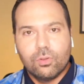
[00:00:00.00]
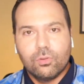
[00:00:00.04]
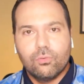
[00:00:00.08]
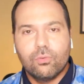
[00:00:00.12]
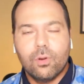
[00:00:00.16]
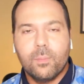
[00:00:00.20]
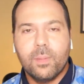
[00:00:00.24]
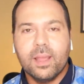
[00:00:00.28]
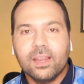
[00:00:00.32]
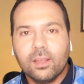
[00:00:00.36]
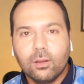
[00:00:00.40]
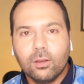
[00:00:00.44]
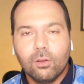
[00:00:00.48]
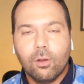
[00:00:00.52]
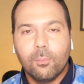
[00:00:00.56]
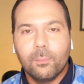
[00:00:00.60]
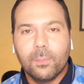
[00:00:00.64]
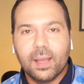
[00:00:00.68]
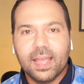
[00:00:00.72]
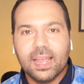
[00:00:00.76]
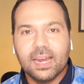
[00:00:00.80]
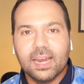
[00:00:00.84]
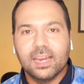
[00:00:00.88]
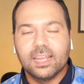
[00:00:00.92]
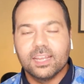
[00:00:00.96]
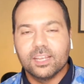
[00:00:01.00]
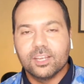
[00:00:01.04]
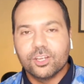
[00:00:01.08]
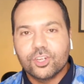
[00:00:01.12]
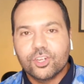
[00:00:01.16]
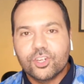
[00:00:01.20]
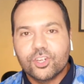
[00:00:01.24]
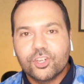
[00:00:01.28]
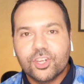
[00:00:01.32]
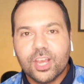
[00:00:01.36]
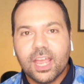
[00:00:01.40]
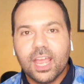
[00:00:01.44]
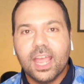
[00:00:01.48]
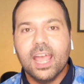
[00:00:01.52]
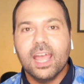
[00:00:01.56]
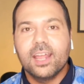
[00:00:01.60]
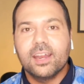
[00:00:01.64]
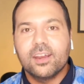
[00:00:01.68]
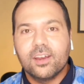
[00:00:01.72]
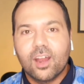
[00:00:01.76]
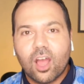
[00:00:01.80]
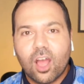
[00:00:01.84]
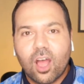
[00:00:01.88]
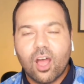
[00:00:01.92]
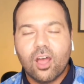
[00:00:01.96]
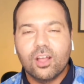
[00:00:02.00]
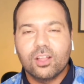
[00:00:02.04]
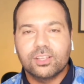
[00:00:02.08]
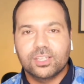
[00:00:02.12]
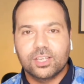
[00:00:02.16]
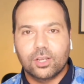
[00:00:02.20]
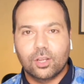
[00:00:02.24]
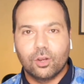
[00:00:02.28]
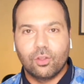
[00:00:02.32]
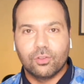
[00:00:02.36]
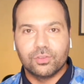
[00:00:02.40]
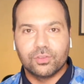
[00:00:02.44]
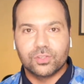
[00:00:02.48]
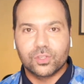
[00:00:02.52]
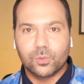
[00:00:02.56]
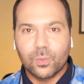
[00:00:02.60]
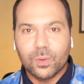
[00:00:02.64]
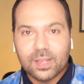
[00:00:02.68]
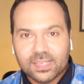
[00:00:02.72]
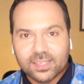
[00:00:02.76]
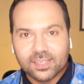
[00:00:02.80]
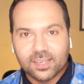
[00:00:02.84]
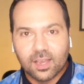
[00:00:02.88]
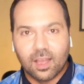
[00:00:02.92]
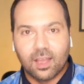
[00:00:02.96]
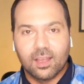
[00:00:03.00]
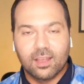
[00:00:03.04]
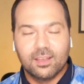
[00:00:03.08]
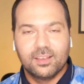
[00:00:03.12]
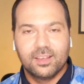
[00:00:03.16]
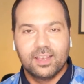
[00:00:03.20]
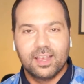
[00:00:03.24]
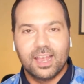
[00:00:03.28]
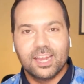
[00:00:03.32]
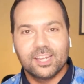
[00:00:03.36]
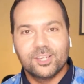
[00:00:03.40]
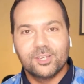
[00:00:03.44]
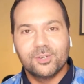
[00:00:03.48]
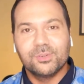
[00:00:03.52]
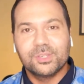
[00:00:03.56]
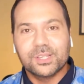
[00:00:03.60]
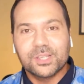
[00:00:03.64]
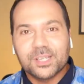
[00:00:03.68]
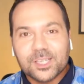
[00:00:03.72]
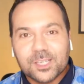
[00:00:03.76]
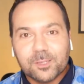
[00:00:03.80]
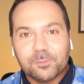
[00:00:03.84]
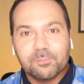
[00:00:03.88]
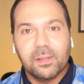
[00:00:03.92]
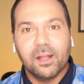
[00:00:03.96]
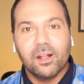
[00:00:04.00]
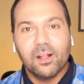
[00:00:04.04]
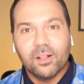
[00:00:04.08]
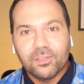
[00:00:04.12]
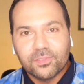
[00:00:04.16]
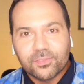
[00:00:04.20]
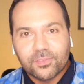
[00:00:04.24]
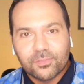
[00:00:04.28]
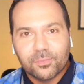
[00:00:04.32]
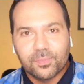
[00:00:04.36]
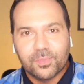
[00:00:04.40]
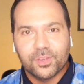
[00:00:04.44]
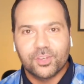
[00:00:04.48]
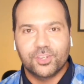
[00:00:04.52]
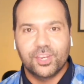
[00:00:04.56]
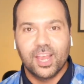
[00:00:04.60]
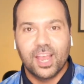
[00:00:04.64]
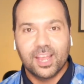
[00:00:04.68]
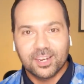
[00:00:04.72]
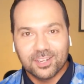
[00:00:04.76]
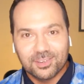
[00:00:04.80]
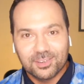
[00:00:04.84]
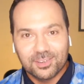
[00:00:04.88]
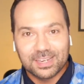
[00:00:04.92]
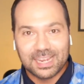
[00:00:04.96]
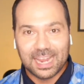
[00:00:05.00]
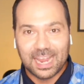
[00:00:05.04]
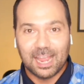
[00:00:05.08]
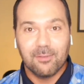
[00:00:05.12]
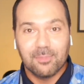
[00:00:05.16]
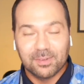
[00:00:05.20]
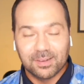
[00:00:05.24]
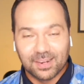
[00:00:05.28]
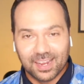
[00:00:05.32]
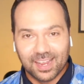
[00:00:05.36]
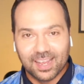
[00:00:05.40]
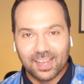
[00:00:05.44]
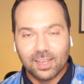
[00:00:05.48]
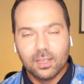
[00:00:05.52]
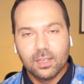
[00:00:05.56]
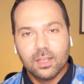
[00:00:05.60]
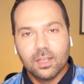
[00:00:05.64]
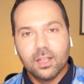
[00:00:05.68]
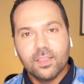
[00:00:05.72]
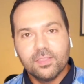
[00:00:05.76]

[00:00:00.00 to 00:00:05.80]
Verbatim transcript: Rebecca Long-Bailey shared an article on Twitter and she was expelled from the shadow cabinet.